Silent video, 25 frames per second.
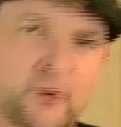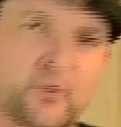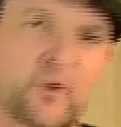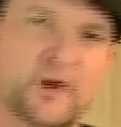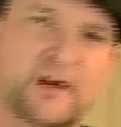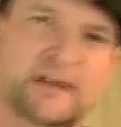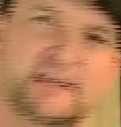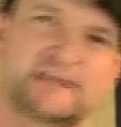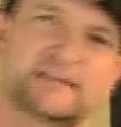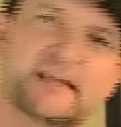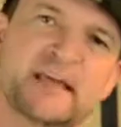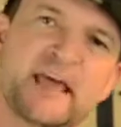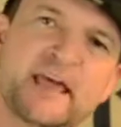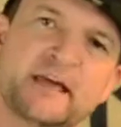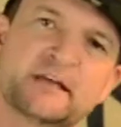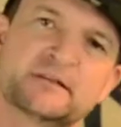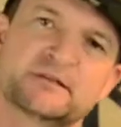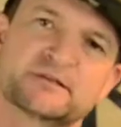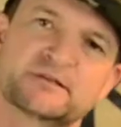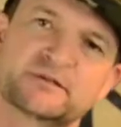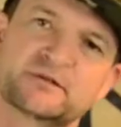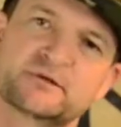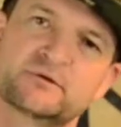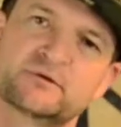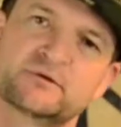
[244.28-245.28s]
want to take
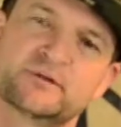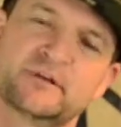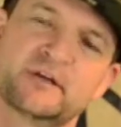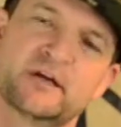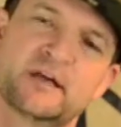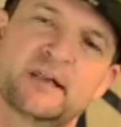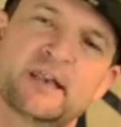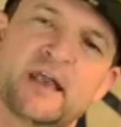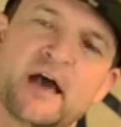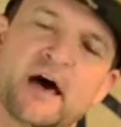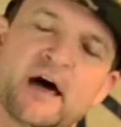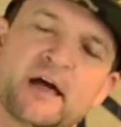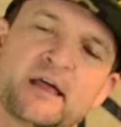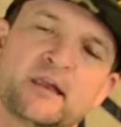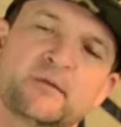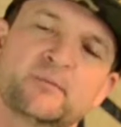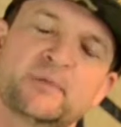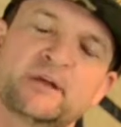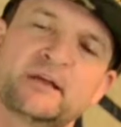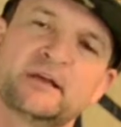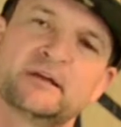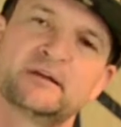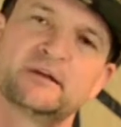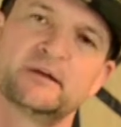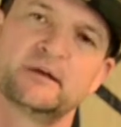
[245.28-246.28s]
the nut and
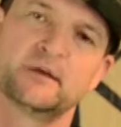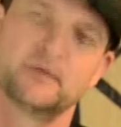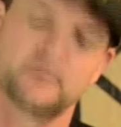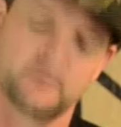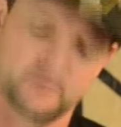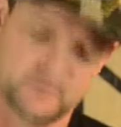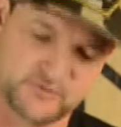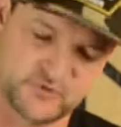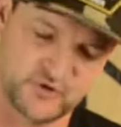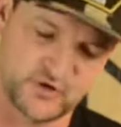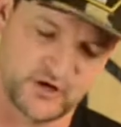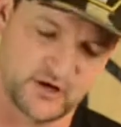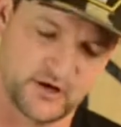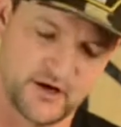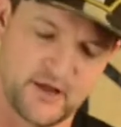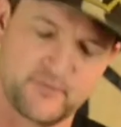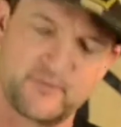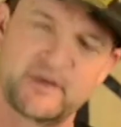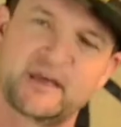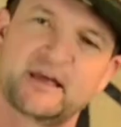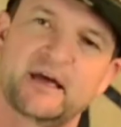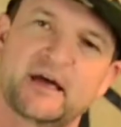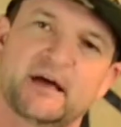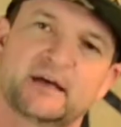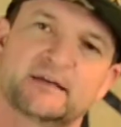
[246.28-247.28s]
begin to turn it,
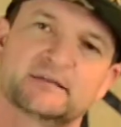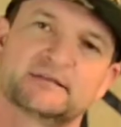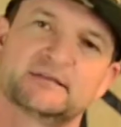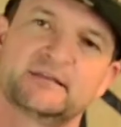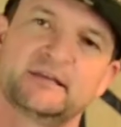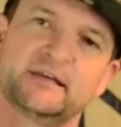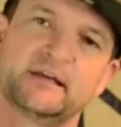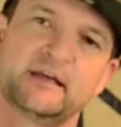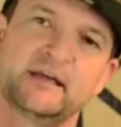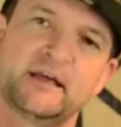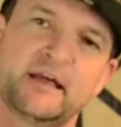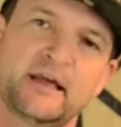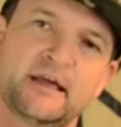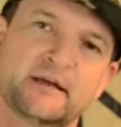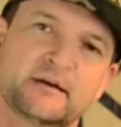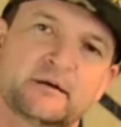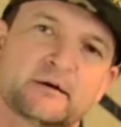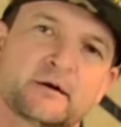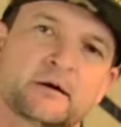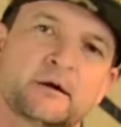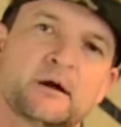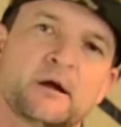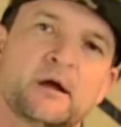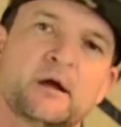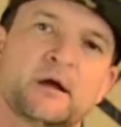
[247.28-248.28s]
because the
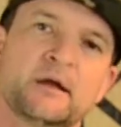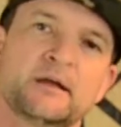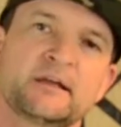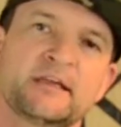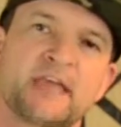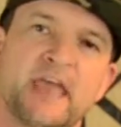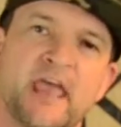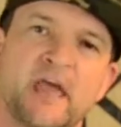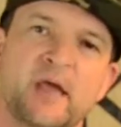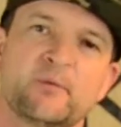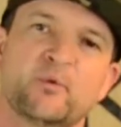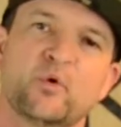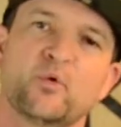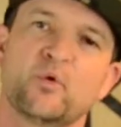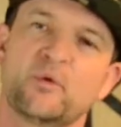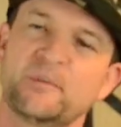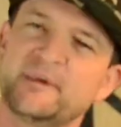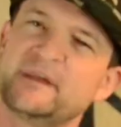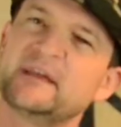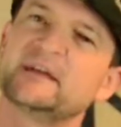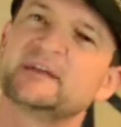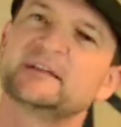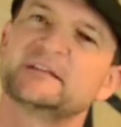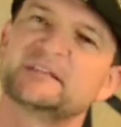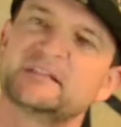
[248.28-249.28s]
inner cable will
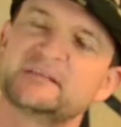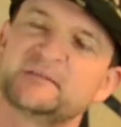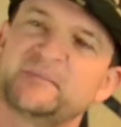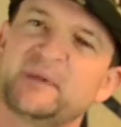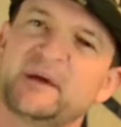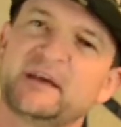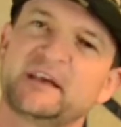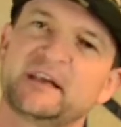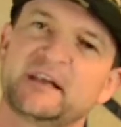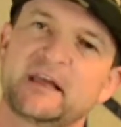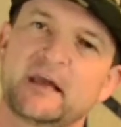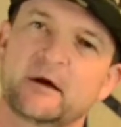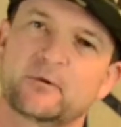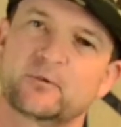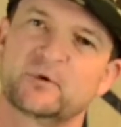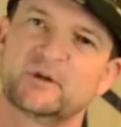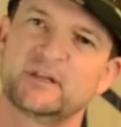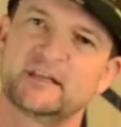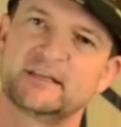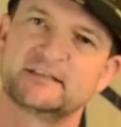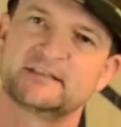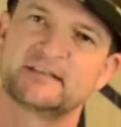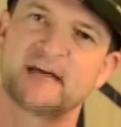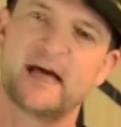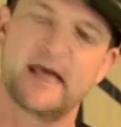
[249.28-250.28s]
begin to spin and get
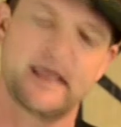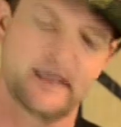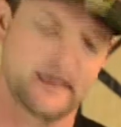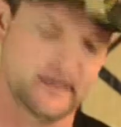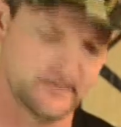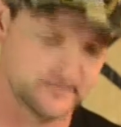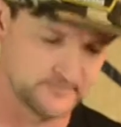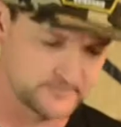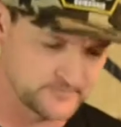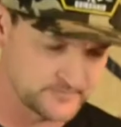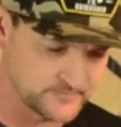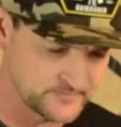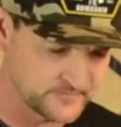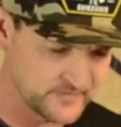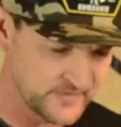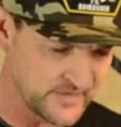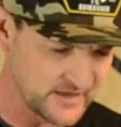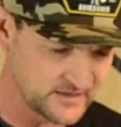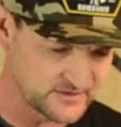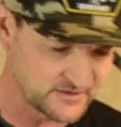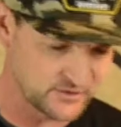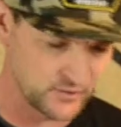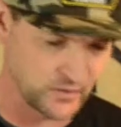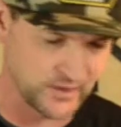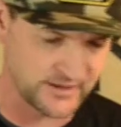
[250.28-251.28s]
really tight.
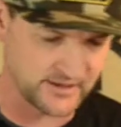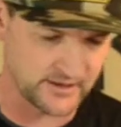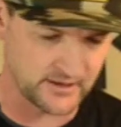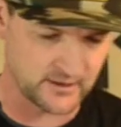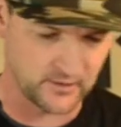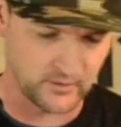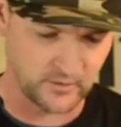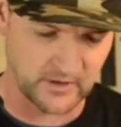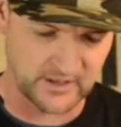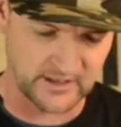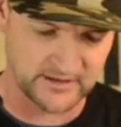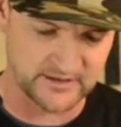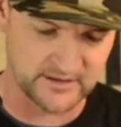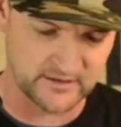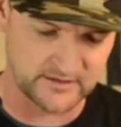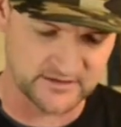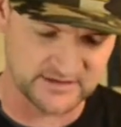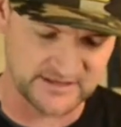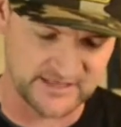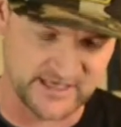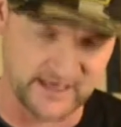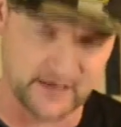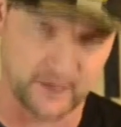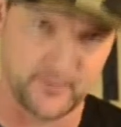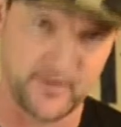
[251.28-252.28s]
So what you're going to want to do is
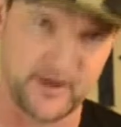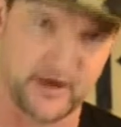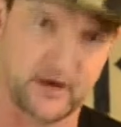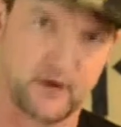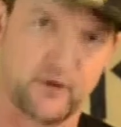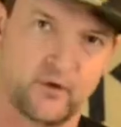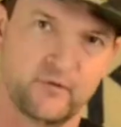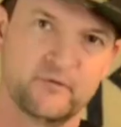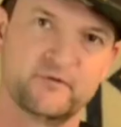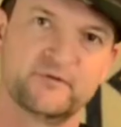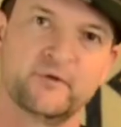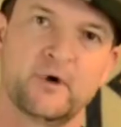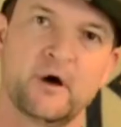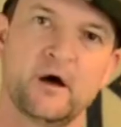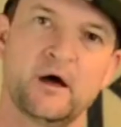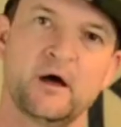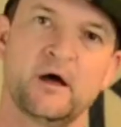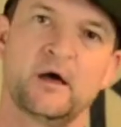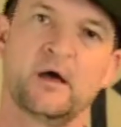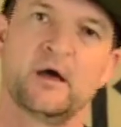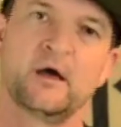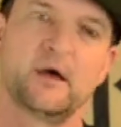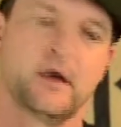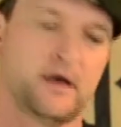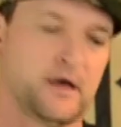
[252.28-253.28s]
take a pair
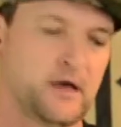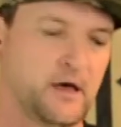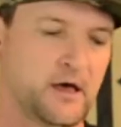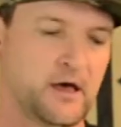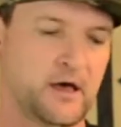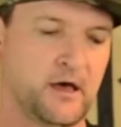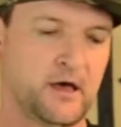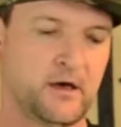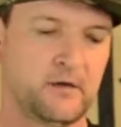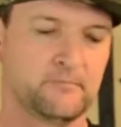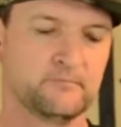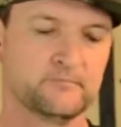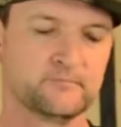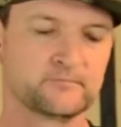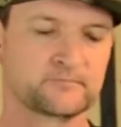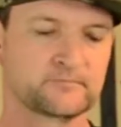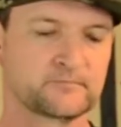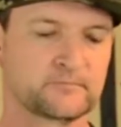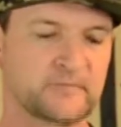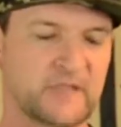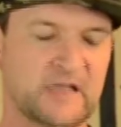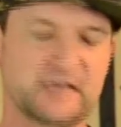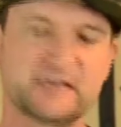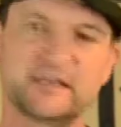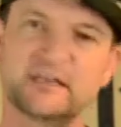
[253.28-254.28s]
of
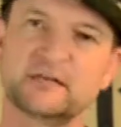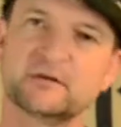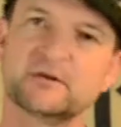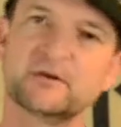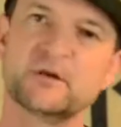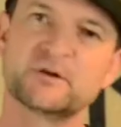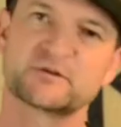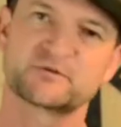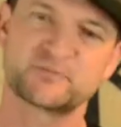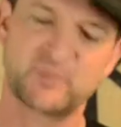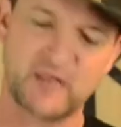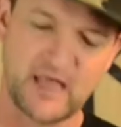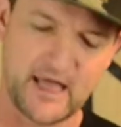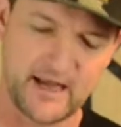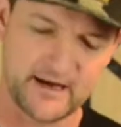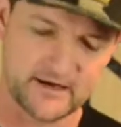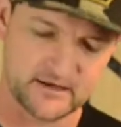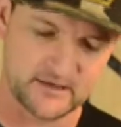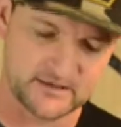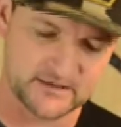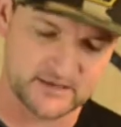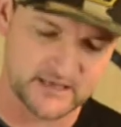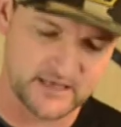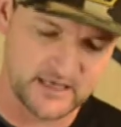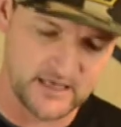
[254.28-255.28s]
needle nose
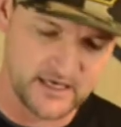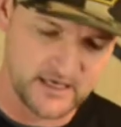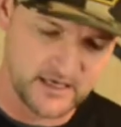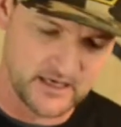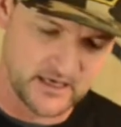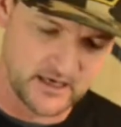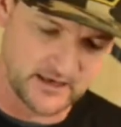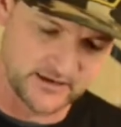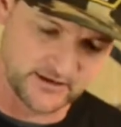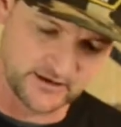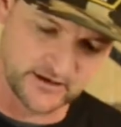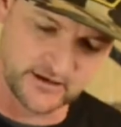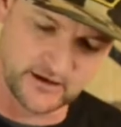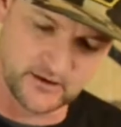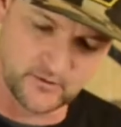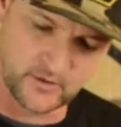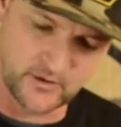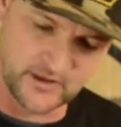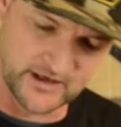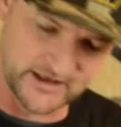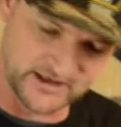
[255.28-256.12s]
pliers, and you're going to want